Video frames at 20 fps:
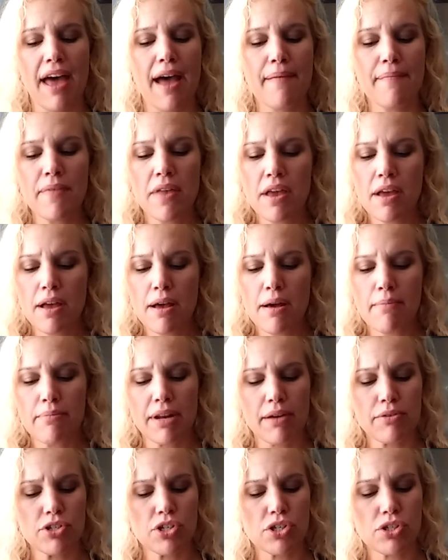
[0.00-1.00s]
that,
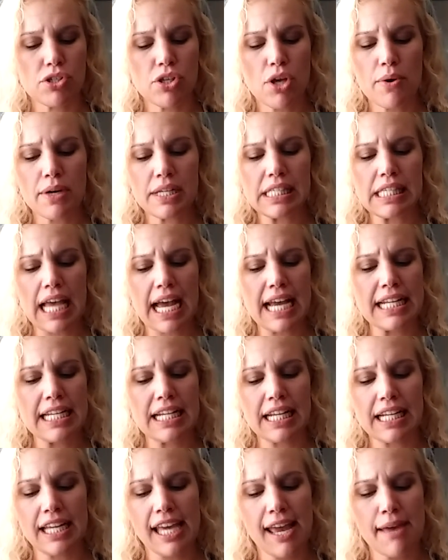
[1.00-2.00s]
but I was just so
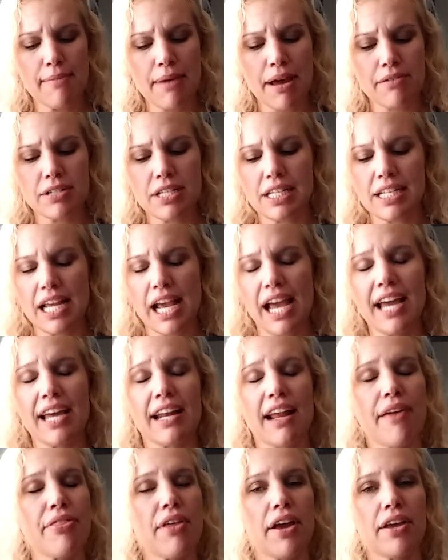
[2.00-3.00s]
excited. It came out today
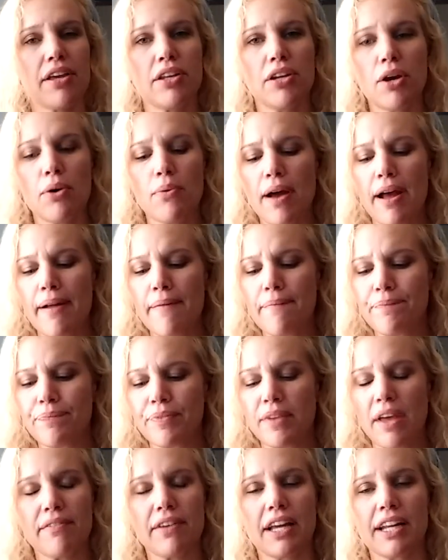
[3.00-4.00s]
and I thought, you know what?
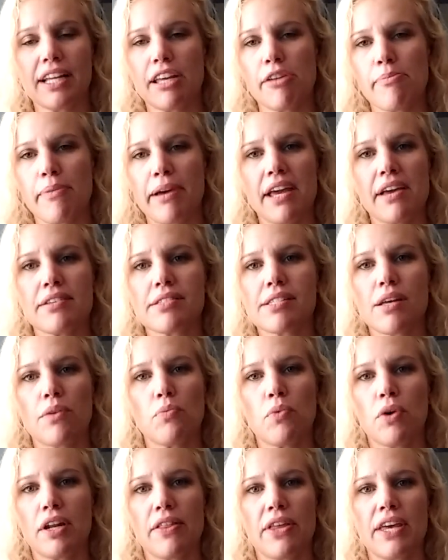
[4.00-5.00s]
I've got to get my hands
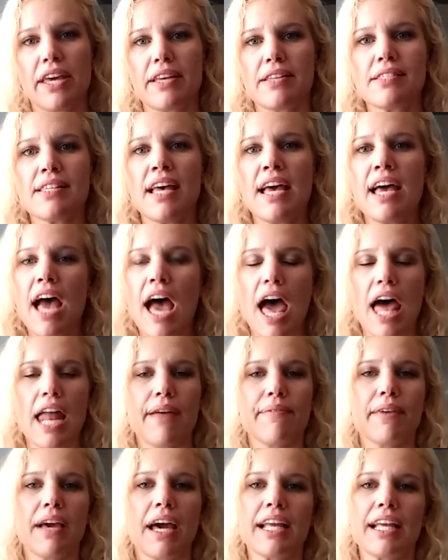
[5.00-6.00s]
on one of these
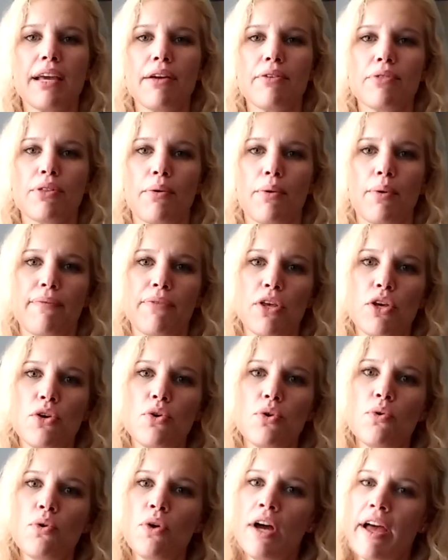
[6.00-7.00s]
and I've got to get the
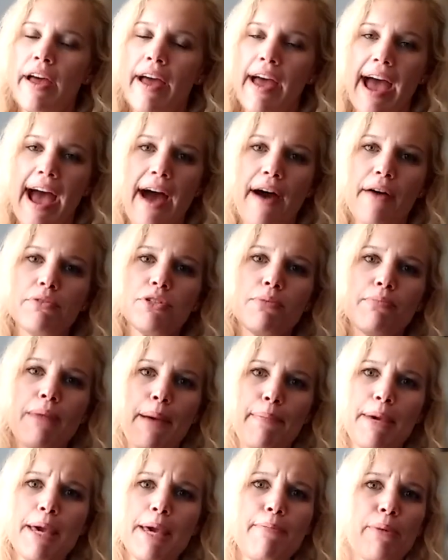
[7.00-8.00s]
review out to
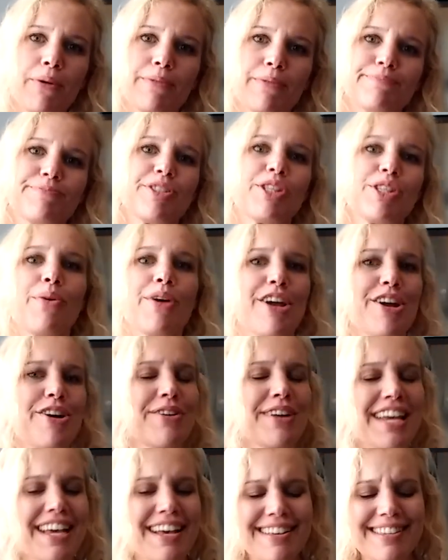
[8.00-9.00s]
my people. So
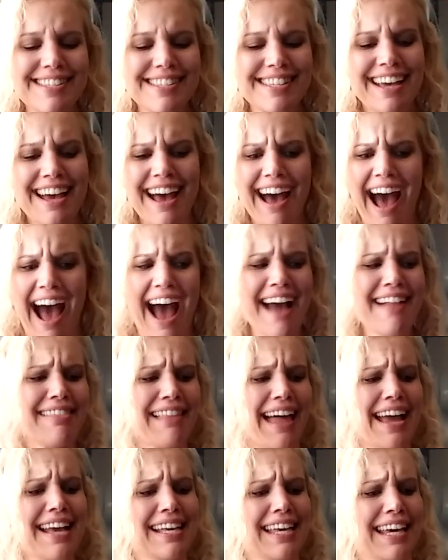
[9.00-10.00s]
here it is. I
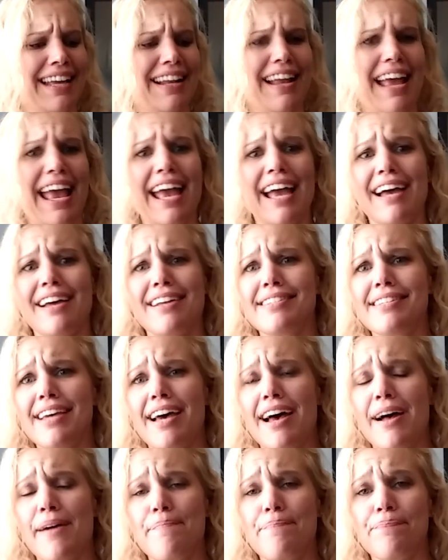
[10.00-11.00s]
like it. And
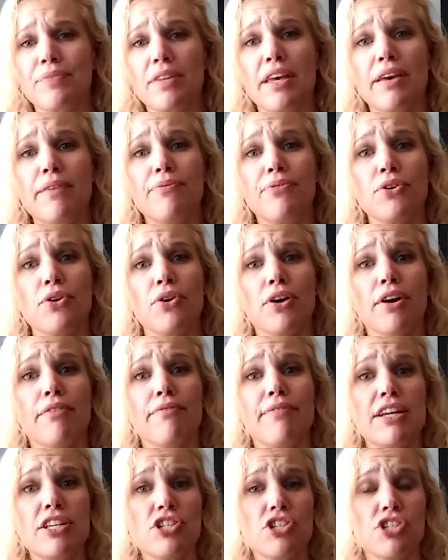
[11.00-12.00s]
um, if
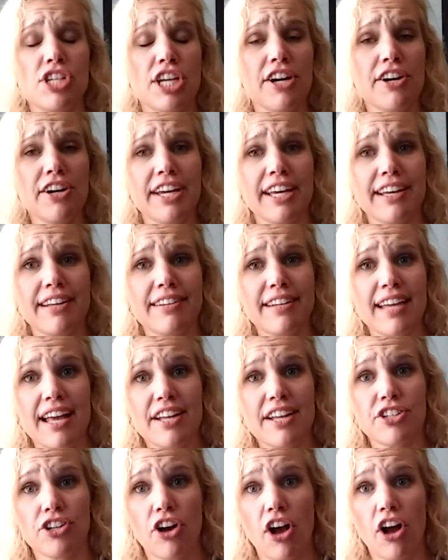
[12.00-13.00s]
you're a vegetarian
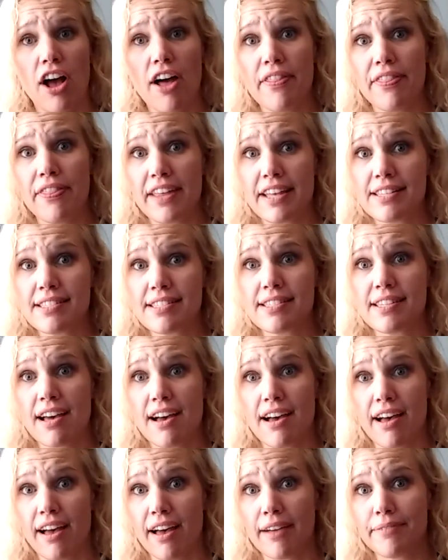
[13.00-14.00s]
and you're on this
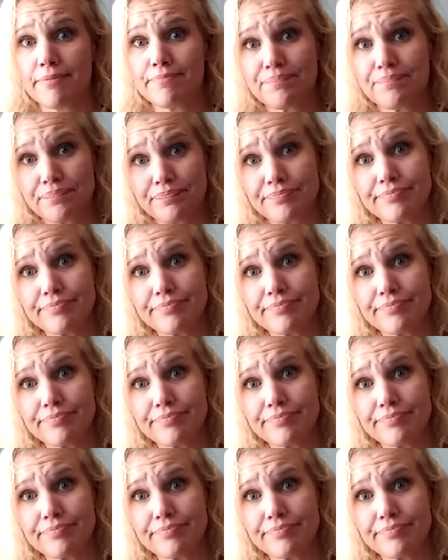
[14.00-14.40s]
uh,